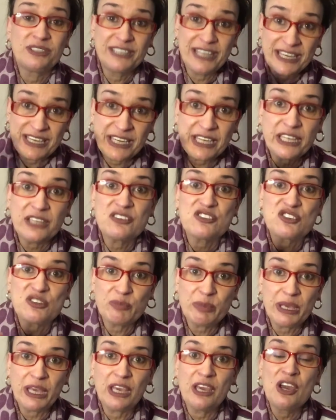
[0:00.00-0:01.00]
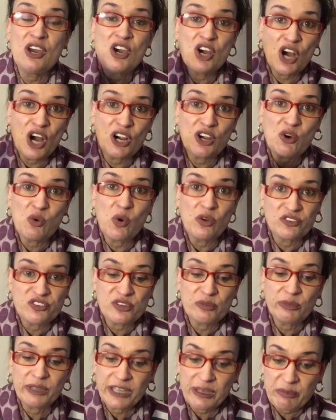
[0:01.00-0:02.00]
There needs to be a
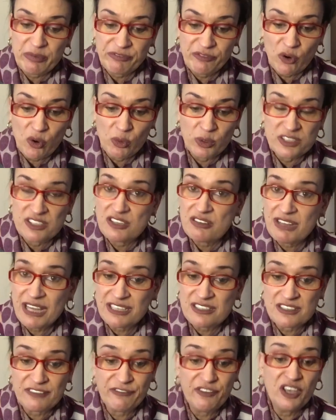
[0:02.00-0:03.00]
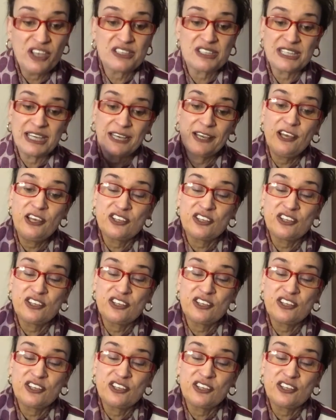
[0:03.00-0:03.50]
quantum leap forward. So that's the first thing.